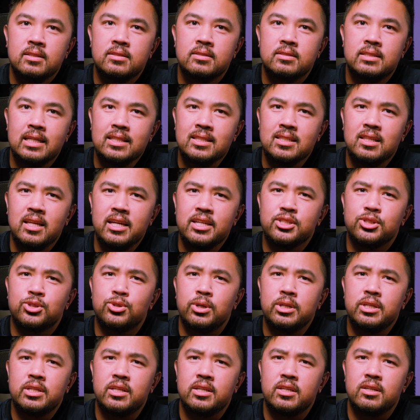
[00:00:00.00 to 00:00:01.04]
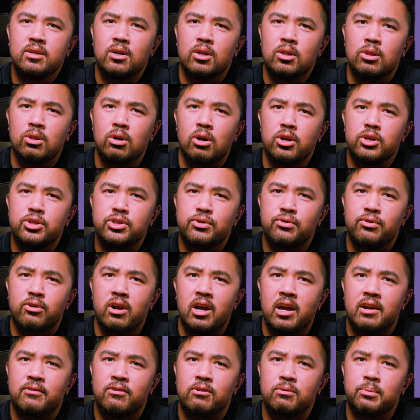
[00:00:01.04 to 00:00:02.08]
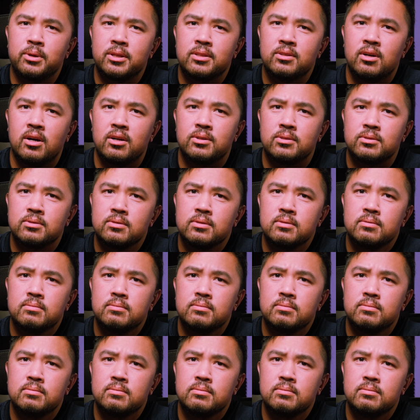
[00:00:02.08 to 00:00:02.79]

That's like drinking a large fry from McDonald's.